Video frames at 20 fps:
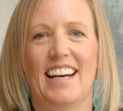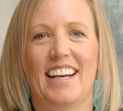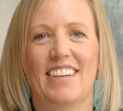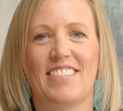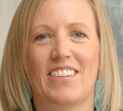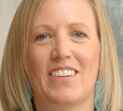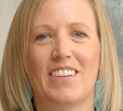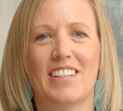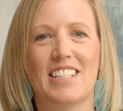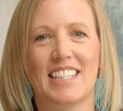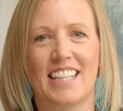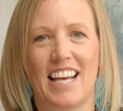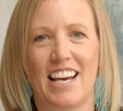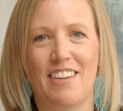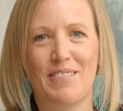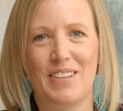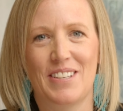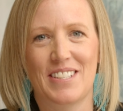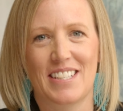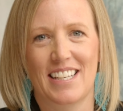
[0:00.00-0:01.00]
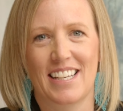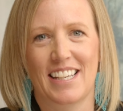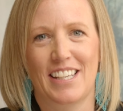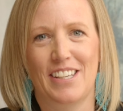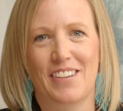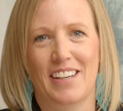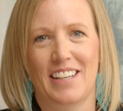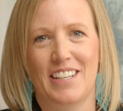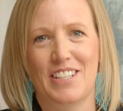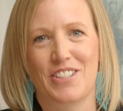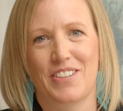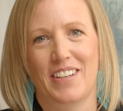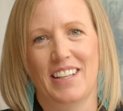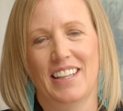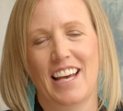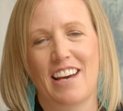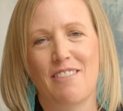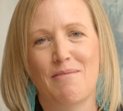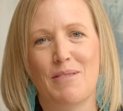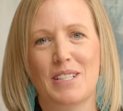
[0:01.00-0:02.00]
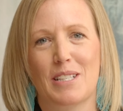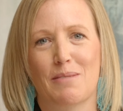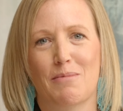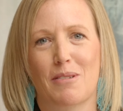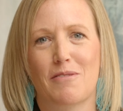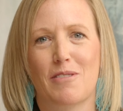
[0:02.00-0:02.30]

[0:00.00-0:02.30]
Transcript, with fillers: Of course, live music. You can enjoy live music